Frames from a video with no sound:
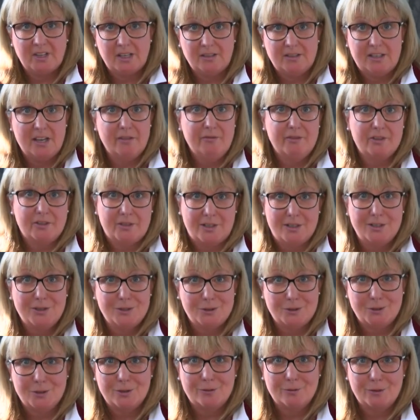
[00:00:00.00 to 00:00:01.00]

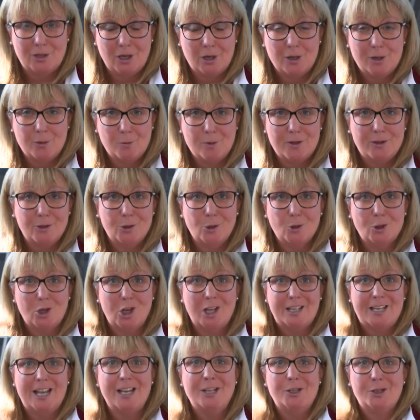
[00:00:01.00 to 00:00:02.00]
deficits of going with an
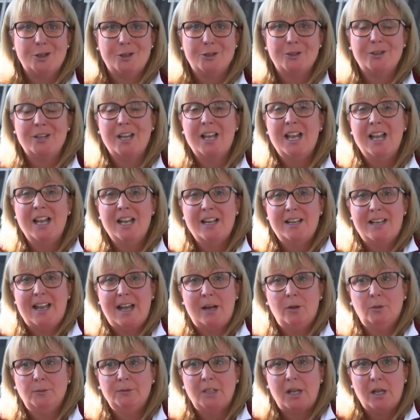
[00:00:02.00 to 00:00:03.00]
online agent.
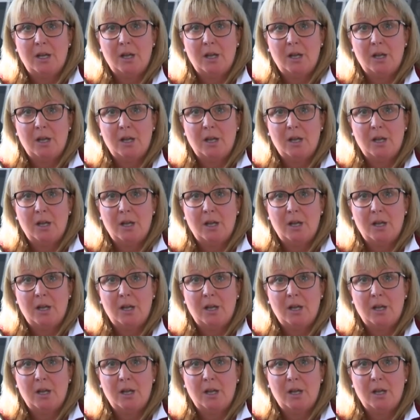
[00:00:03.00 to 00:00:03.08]
Now,